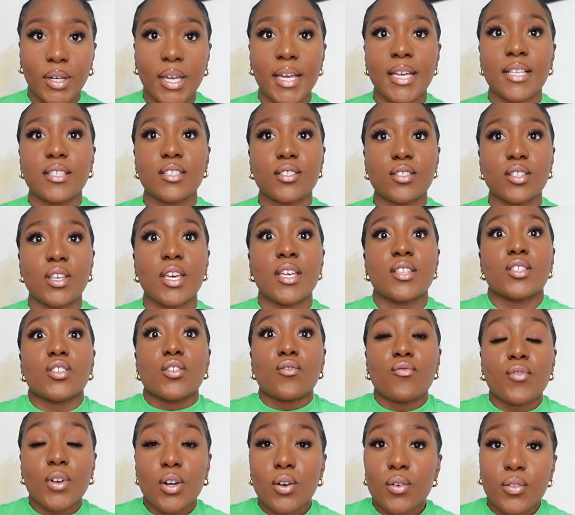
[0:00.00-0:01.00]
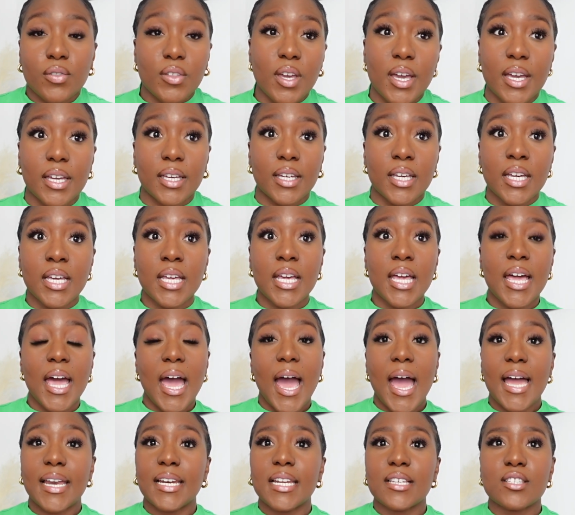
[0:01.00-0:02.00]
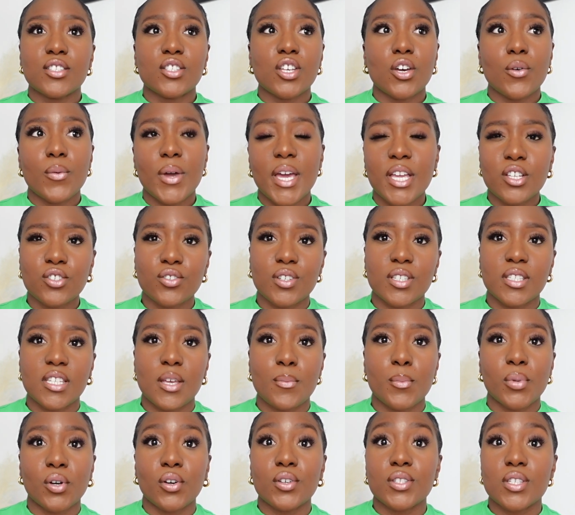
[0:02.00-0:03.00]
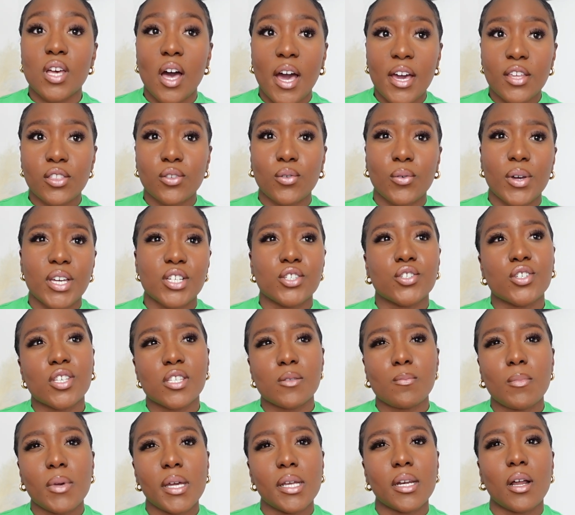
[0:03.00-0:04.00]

It's a real thing, and it's so interesting because I thought it's just me,